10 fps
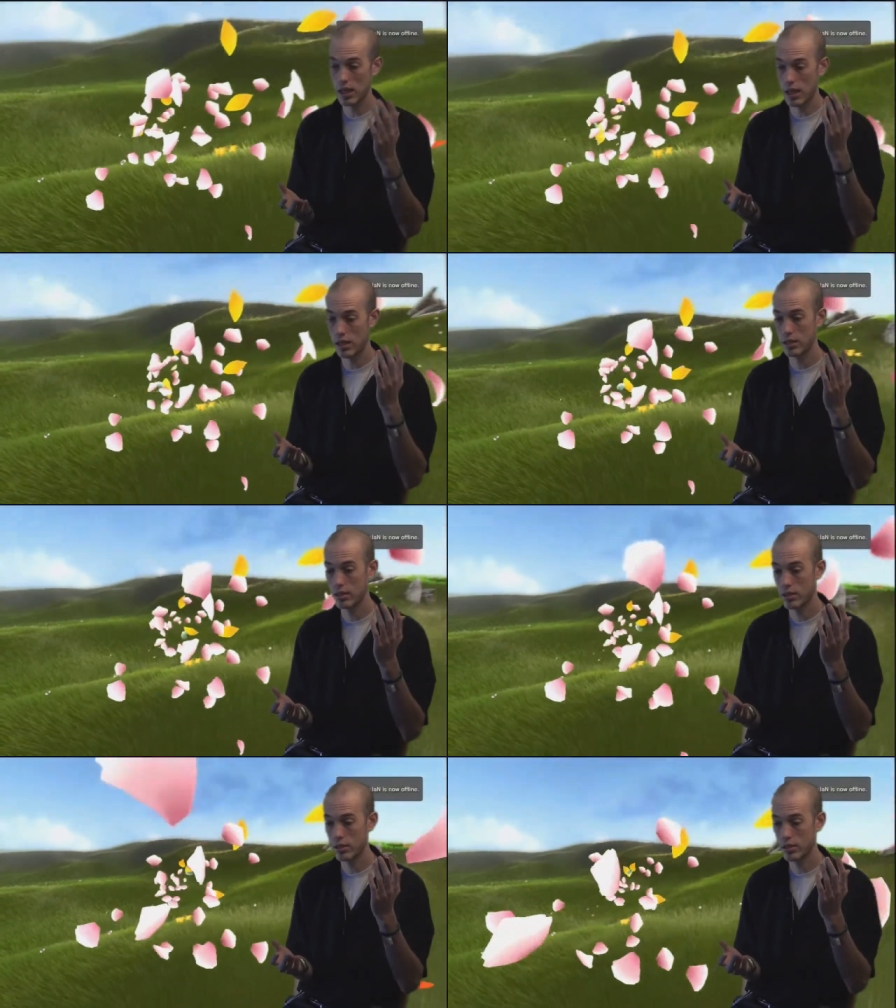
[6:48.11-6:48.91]
And
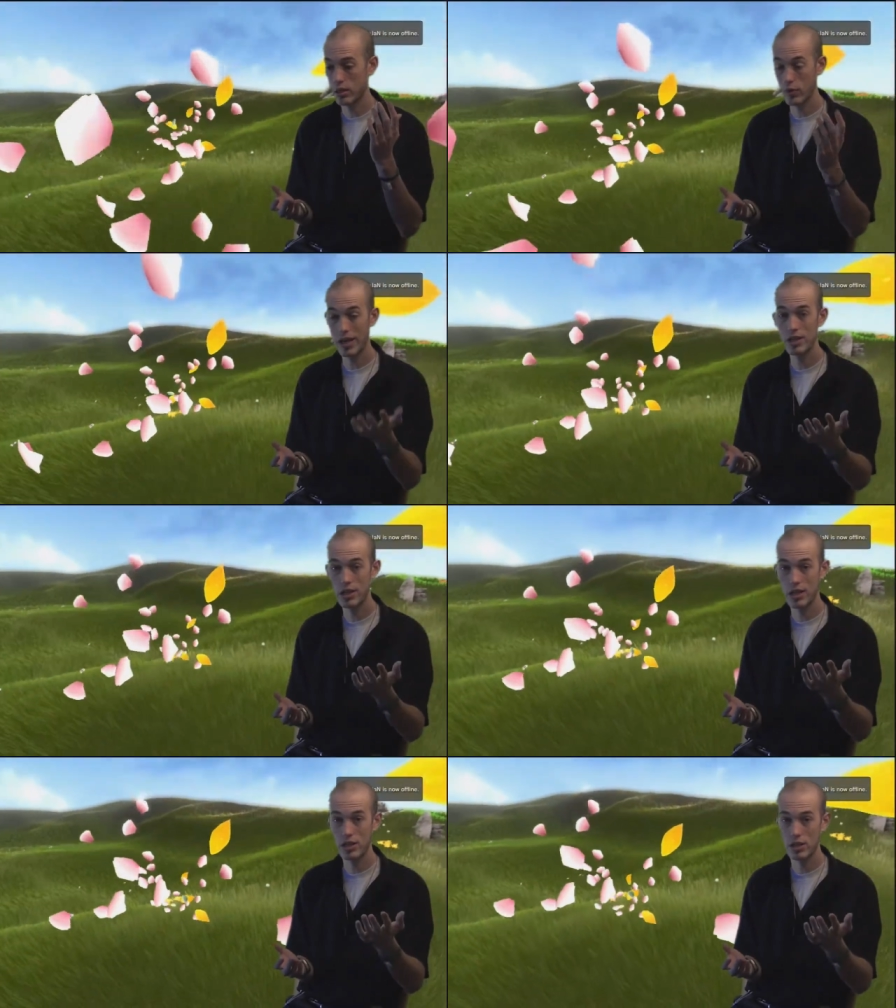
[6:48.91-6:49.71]

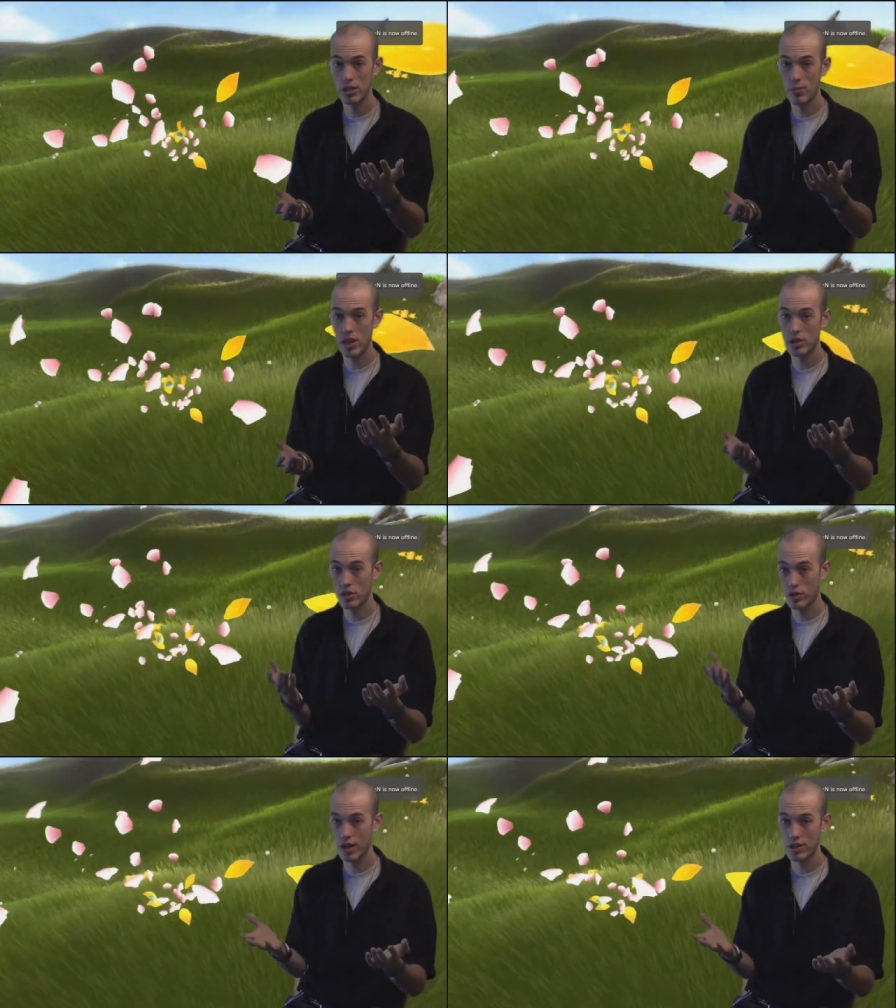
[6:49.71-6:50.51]
congratulations to Mitch,
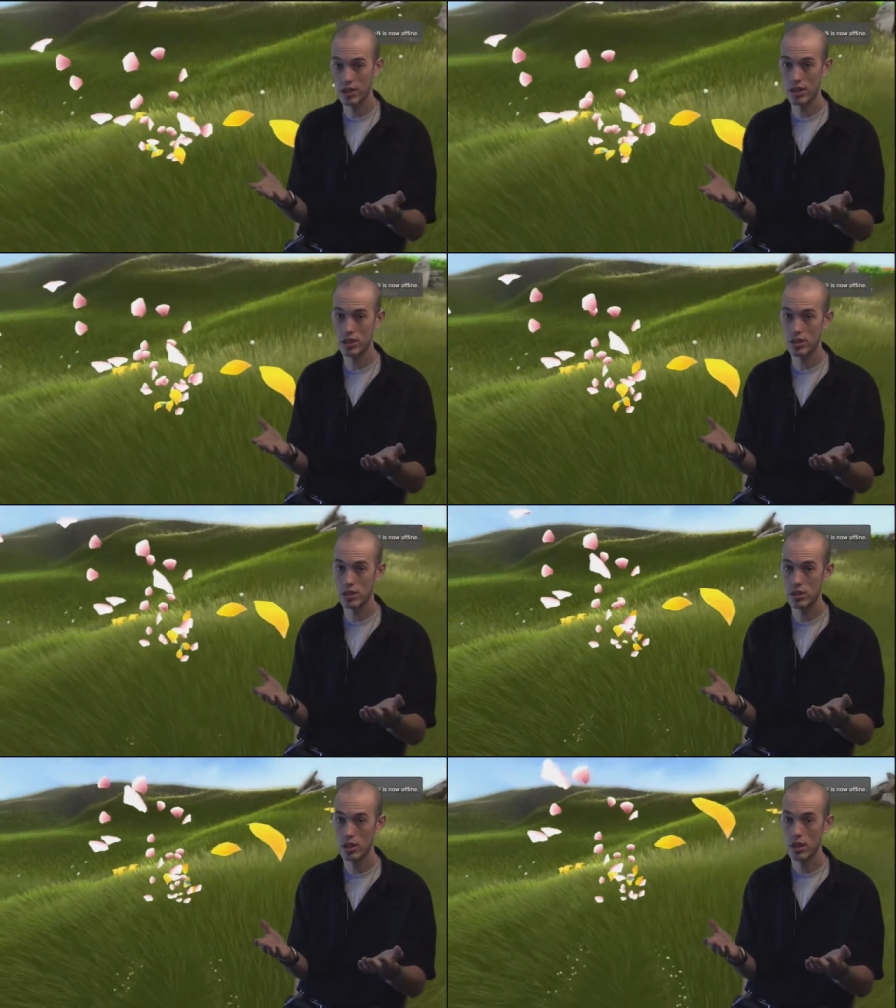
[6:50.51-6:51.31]

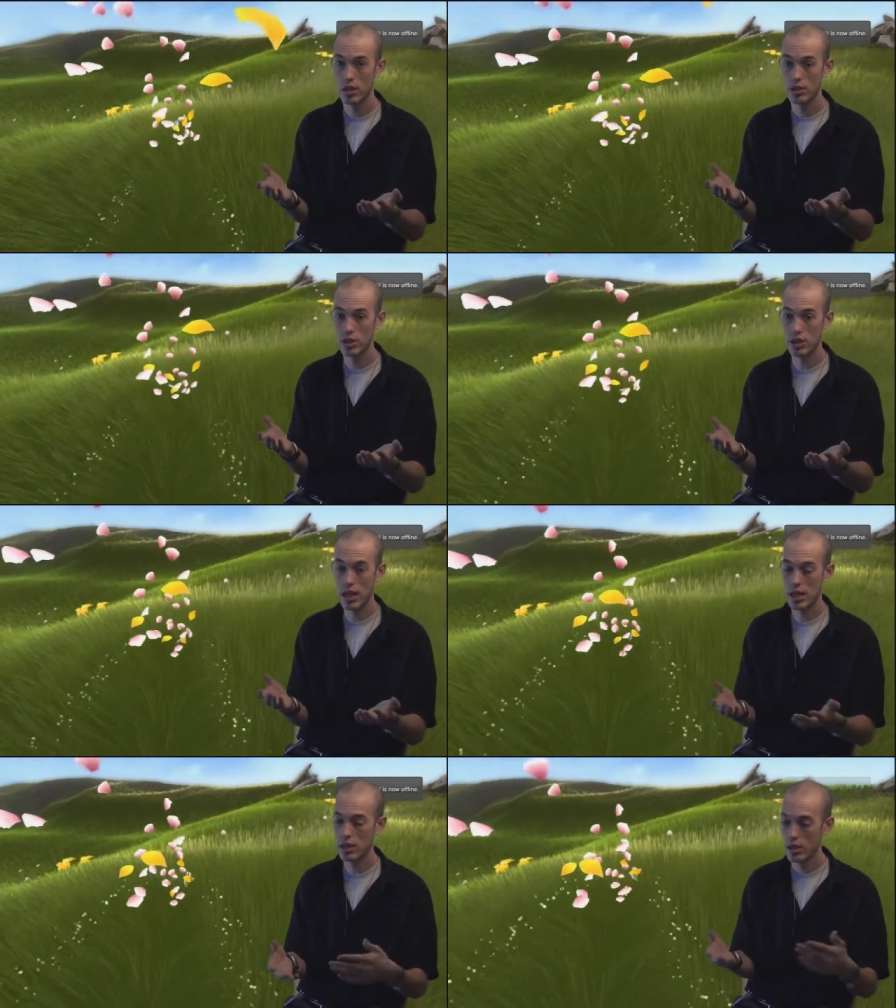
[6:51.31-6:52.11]
congratulations to
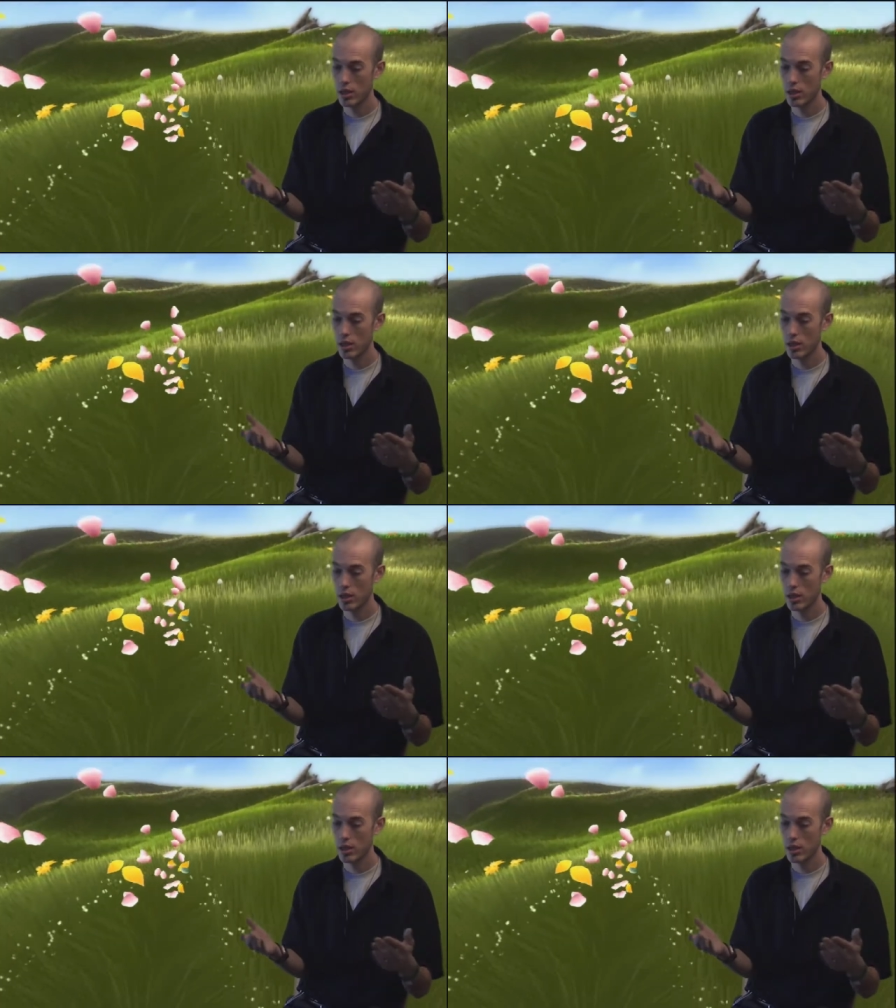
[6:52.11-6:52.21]
Shay.